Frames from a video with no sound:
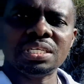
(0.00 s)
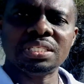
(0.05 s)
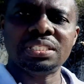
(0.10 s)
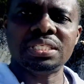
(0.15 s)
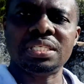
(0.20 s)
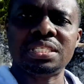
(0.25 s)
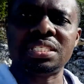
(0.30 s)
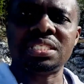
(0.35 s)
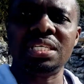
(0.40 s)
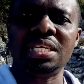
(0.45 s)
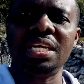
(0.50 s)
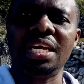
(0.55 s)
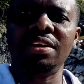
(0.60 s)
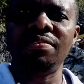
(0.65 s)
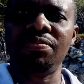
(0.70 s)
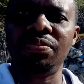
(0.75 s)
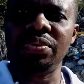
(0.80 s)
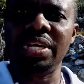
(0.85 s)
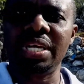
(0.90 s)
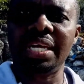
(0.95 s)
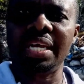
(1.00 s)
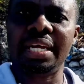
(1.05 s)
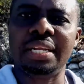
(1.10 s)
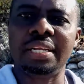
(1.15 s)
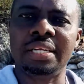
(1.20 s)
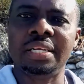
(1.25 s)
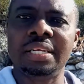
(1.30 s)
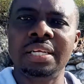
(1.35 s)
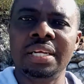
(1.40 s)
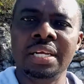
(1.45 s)
to see if we
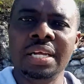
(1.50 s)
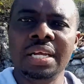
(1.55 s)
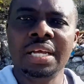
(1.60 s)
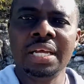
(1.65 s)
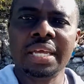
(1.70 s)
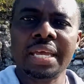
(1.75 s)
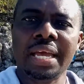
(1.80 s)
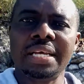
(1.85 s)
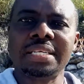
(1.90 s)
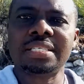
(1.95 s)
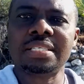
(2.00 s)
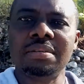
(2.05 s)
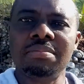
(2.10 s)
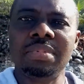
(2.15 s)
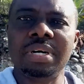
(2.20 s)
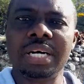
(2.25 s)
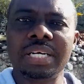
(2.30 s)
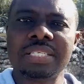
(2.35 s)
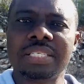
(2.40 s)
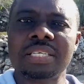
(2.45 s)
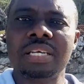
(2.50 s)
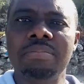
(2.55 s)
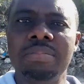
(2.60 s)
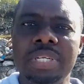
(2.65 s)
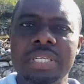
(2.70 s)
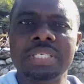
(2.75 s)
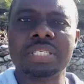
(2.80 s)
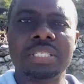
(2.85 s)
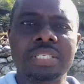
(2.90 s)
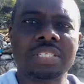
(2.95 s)
can get some
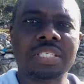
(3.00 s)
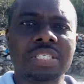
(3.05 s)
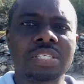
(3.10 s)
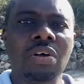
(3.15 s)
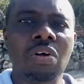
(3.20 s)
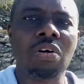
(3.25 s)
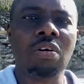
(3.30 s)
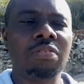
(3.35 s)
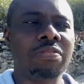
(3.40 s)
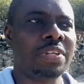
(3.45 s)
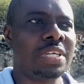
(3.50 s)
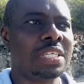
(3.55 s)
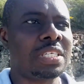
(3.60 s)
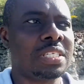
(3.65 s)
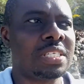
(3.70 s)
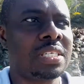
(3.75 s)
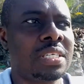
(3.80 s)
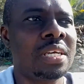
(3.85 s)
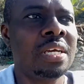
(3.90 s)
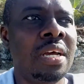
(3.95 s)
semblance to solve this